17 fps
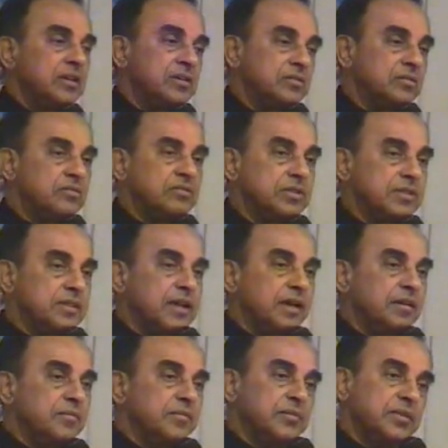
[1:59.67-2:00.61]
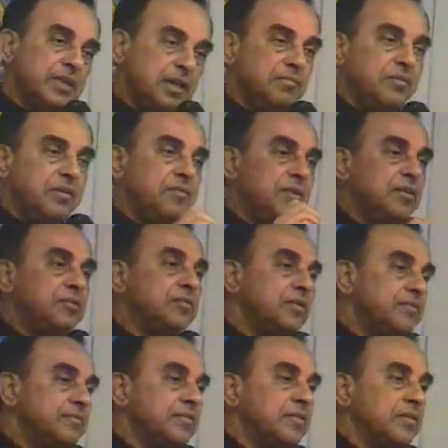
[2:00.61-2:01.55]
to Islam. Then we will do
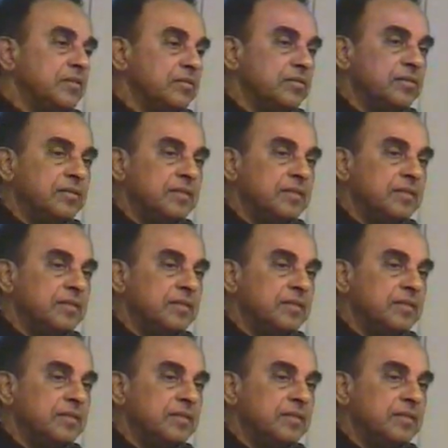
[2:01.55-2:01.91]
it for you.